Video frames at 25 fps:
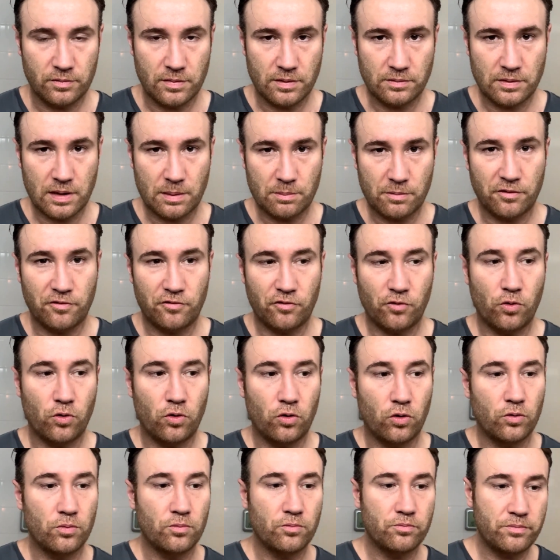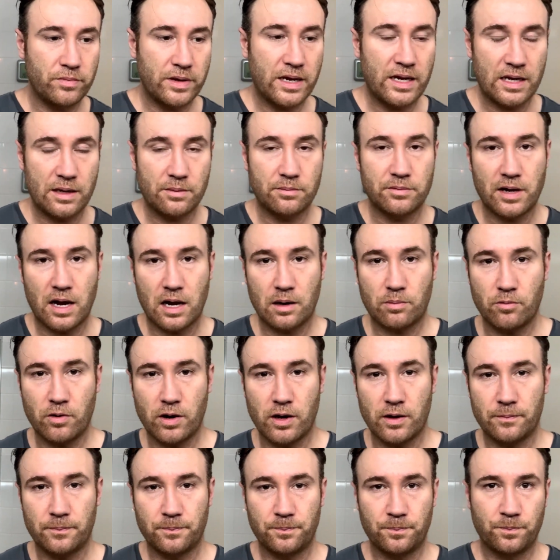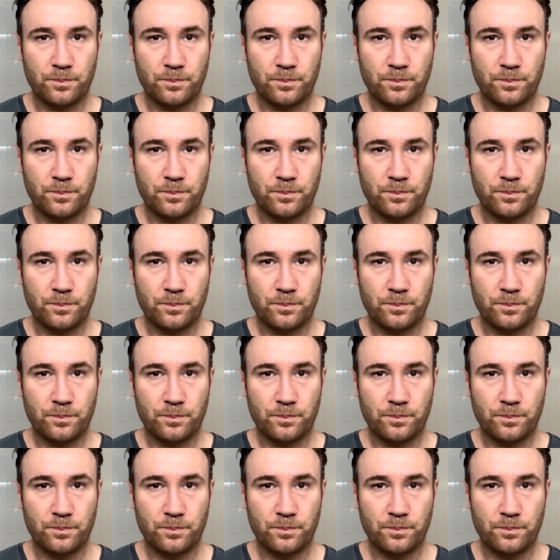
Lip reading: number 4 medium dark brown,